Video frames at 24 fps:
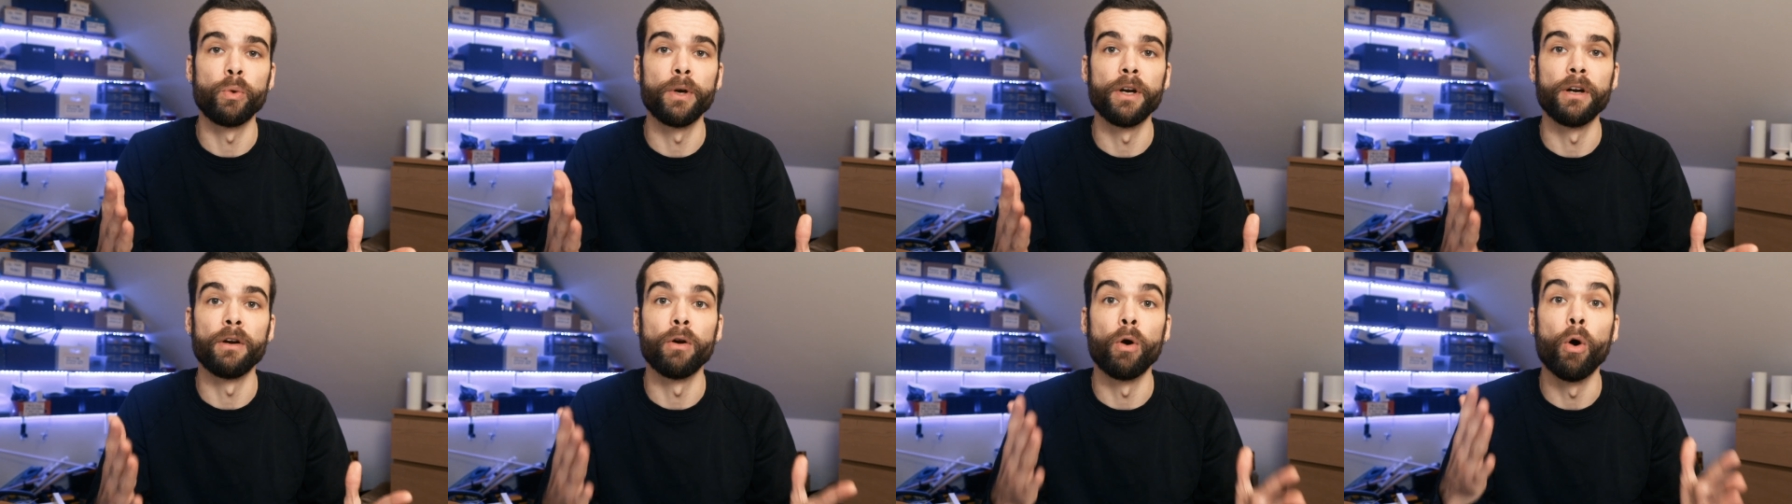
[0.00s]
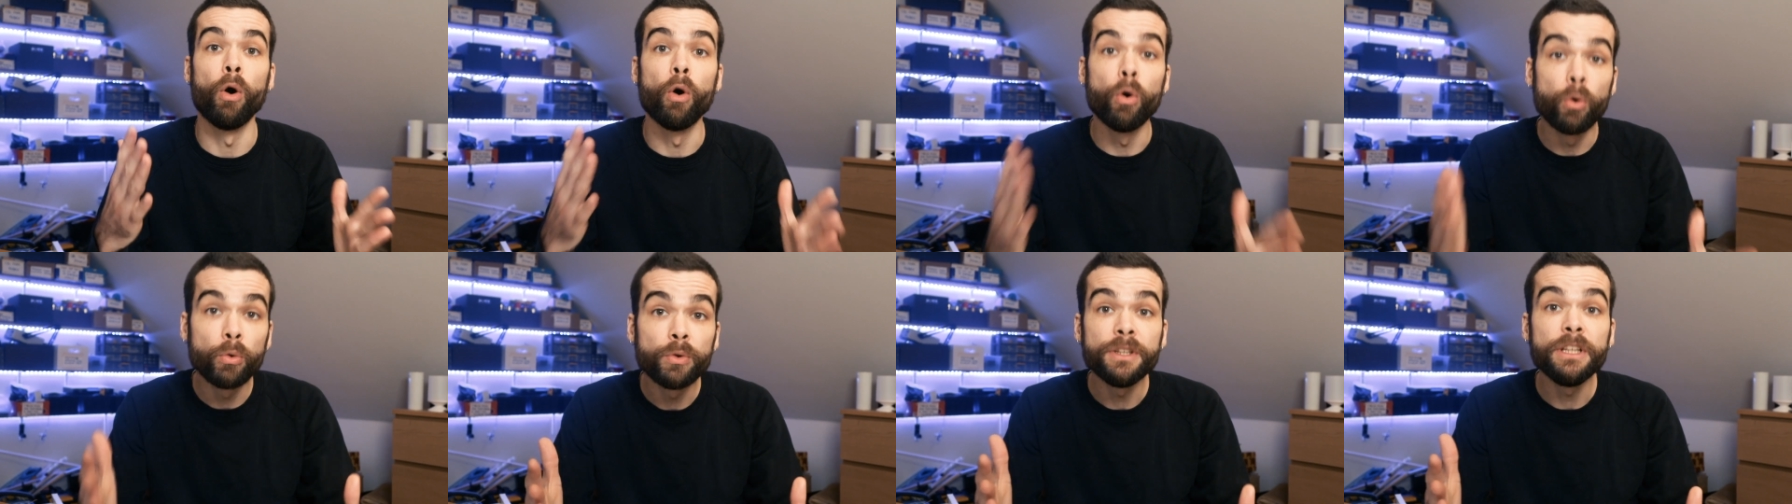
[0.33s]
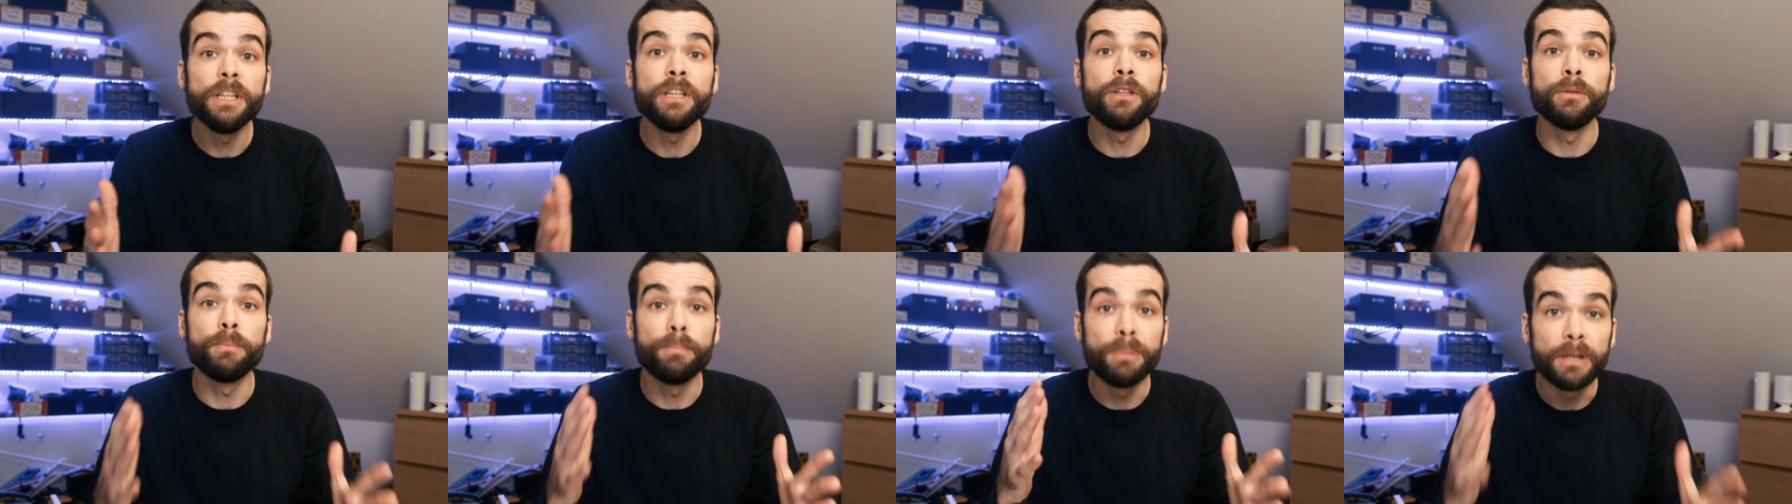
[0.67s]
where
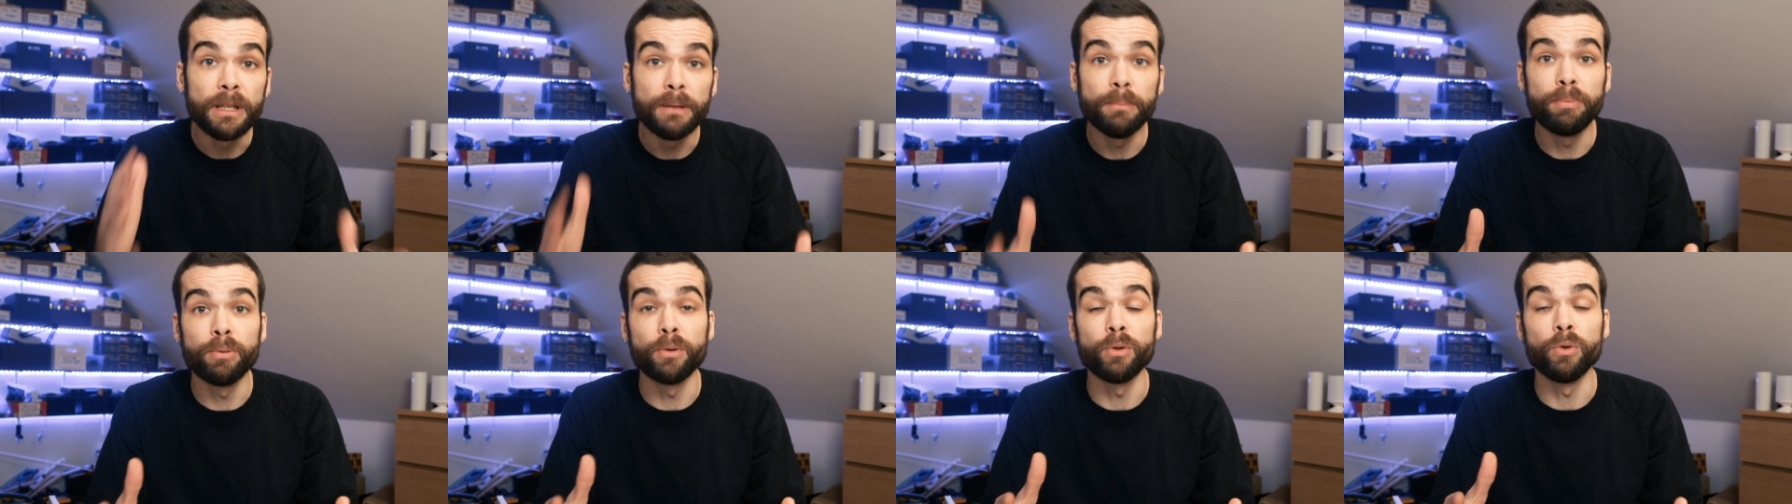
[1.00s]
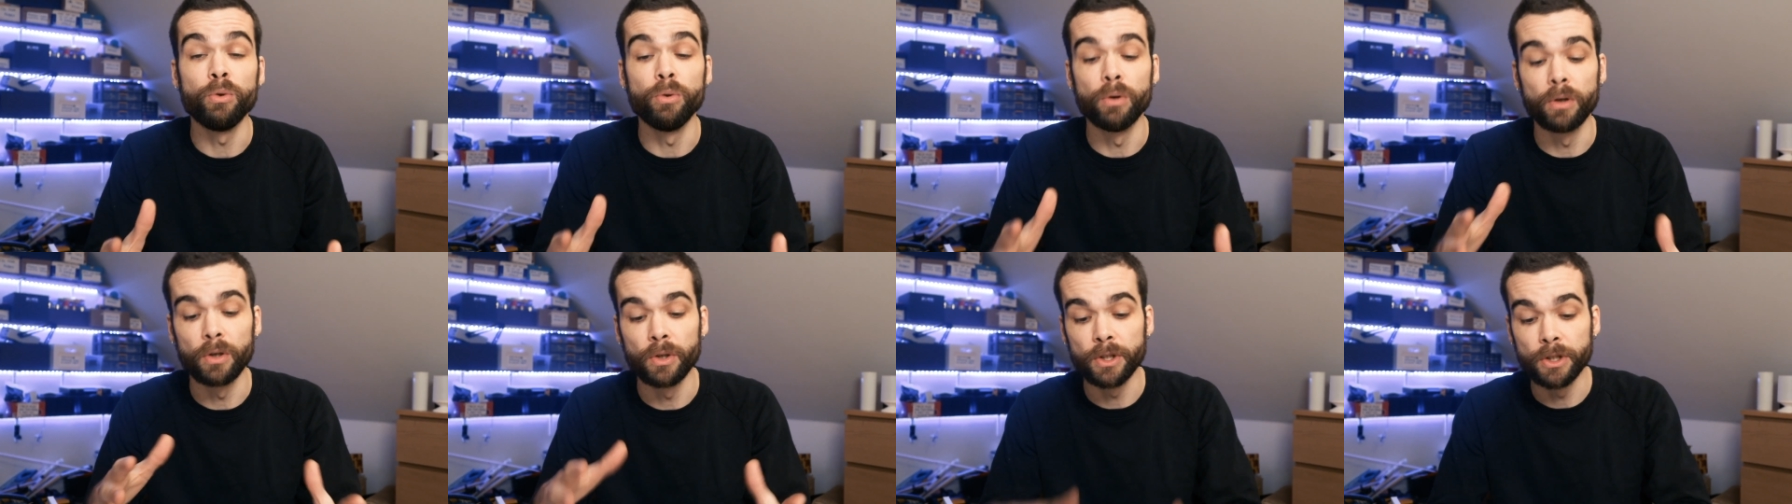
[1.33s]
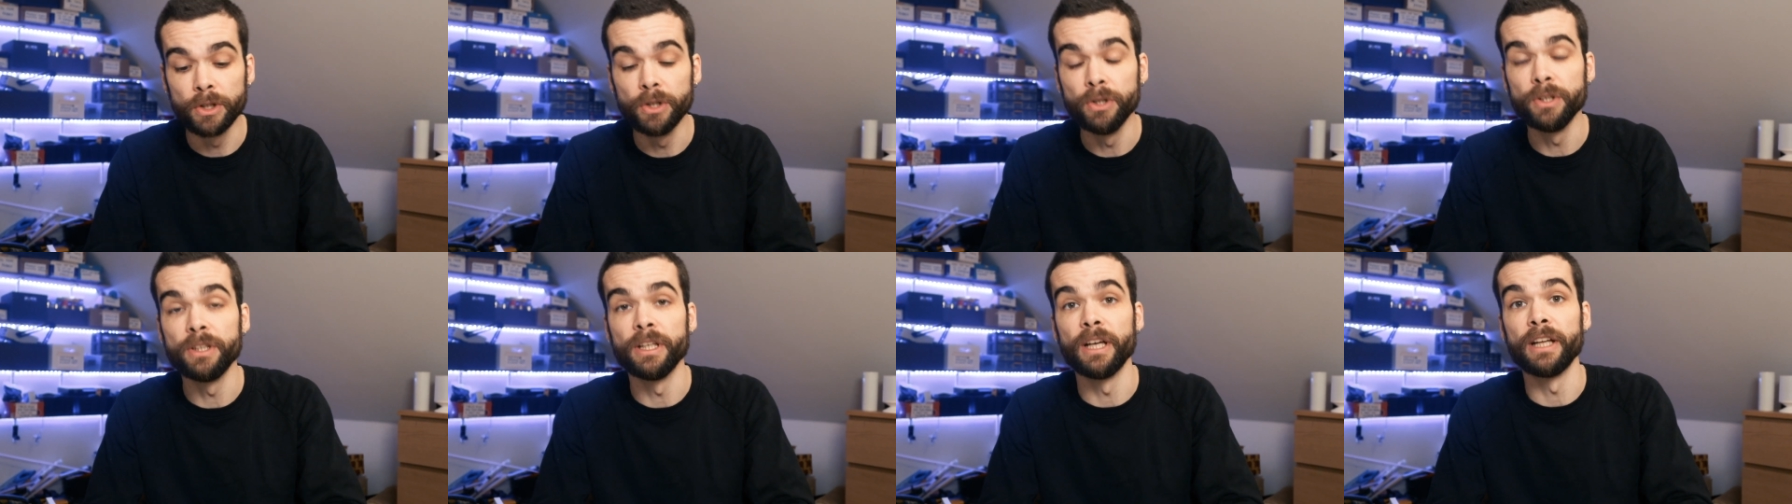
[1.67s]
only the people who are
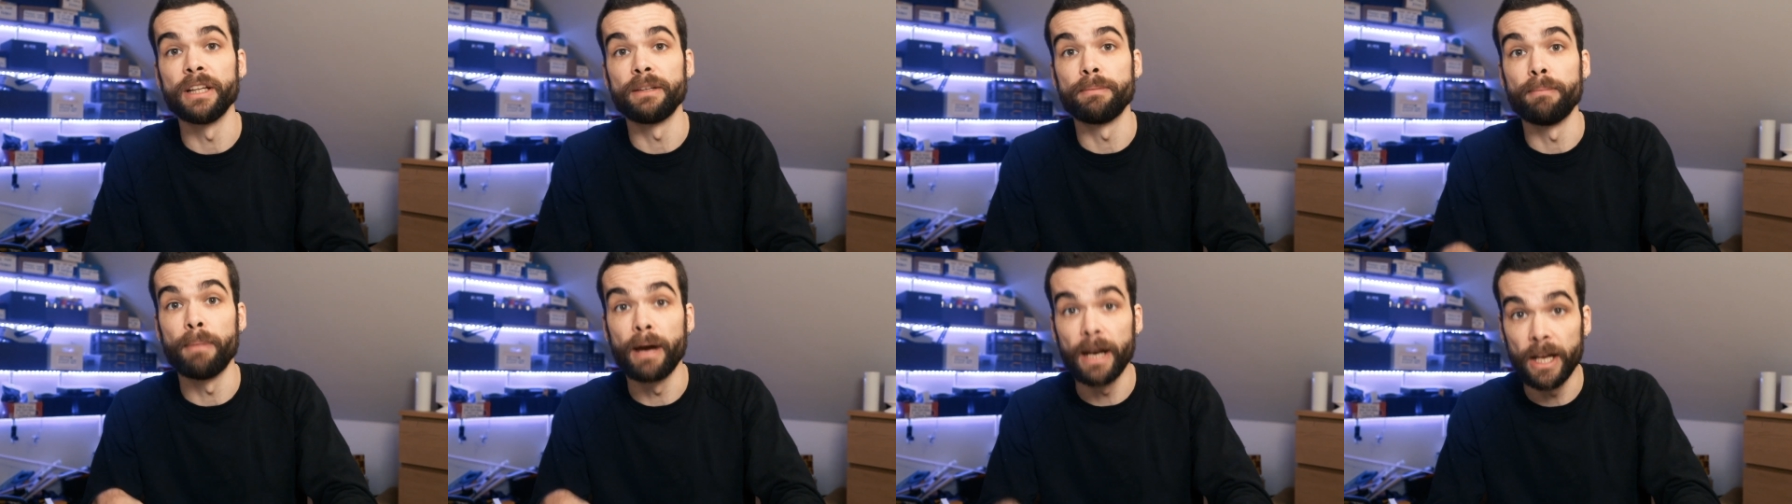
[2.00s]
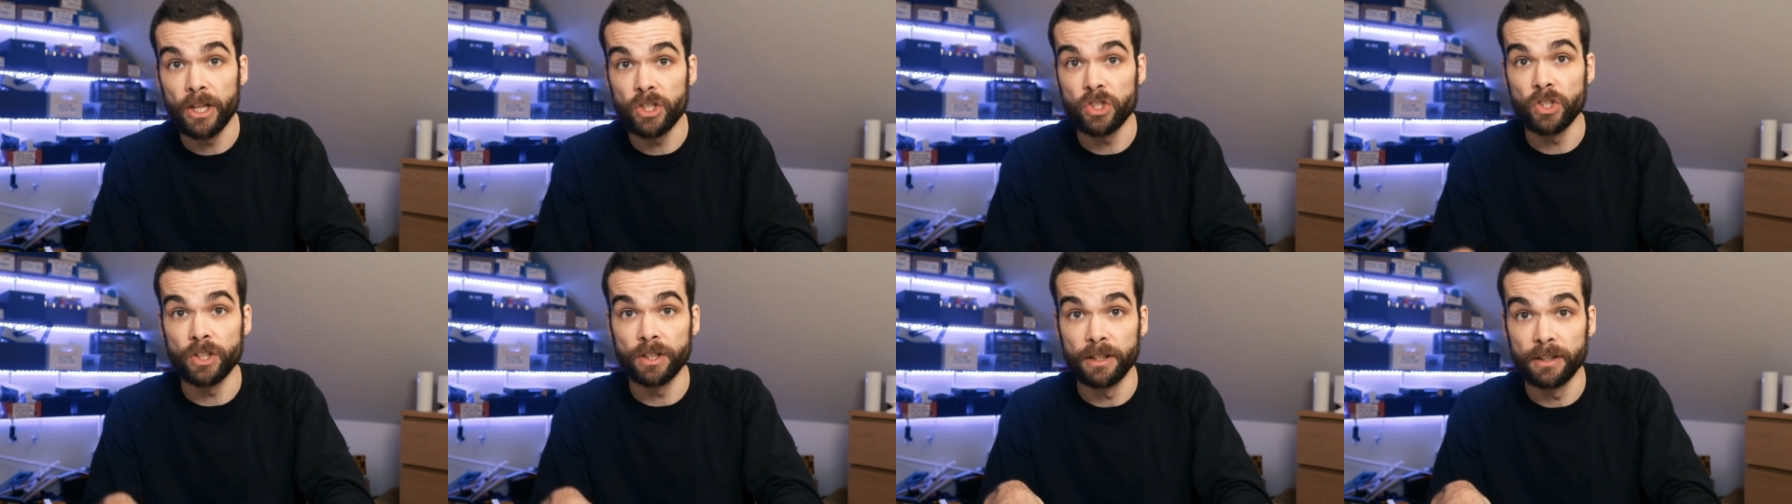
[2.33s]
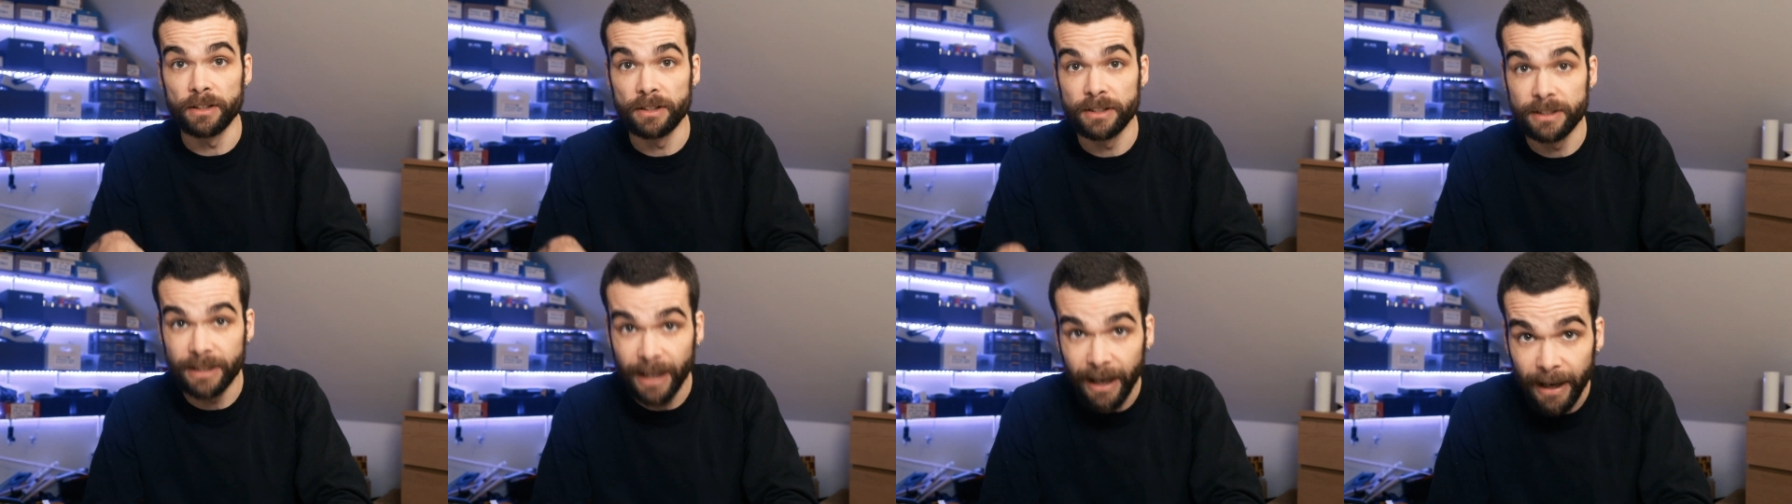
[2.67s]
good at managing
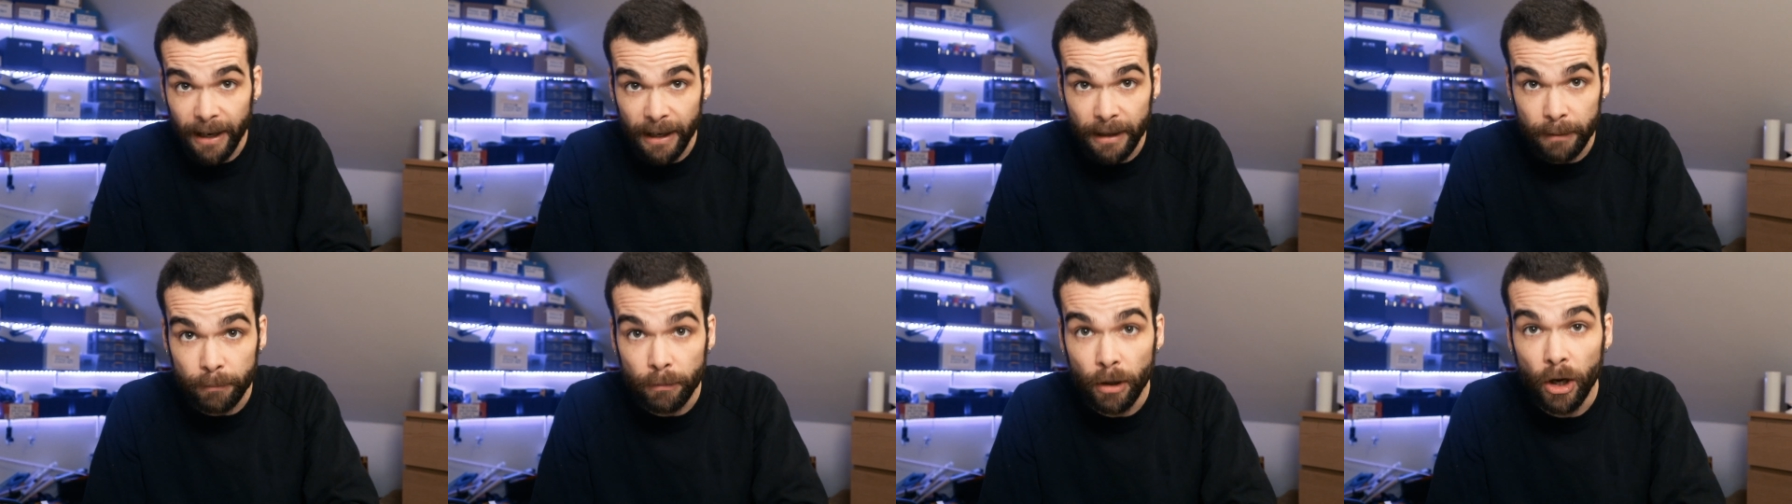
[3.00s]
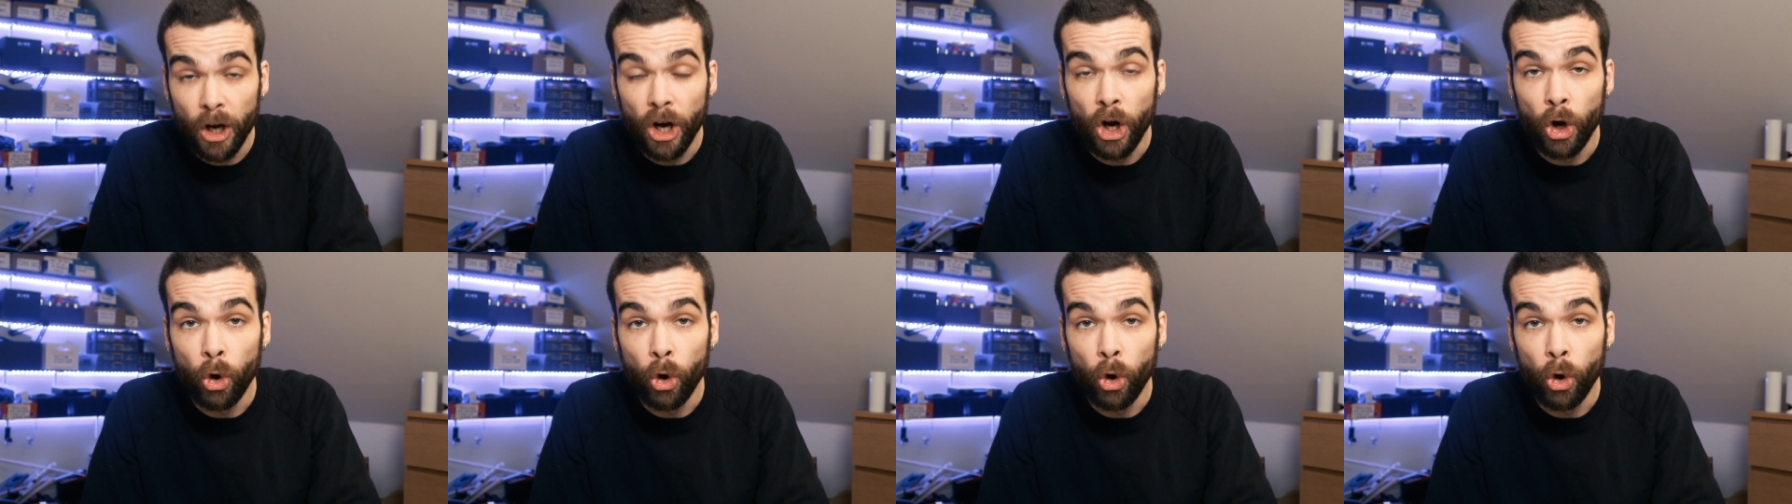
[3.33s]
their time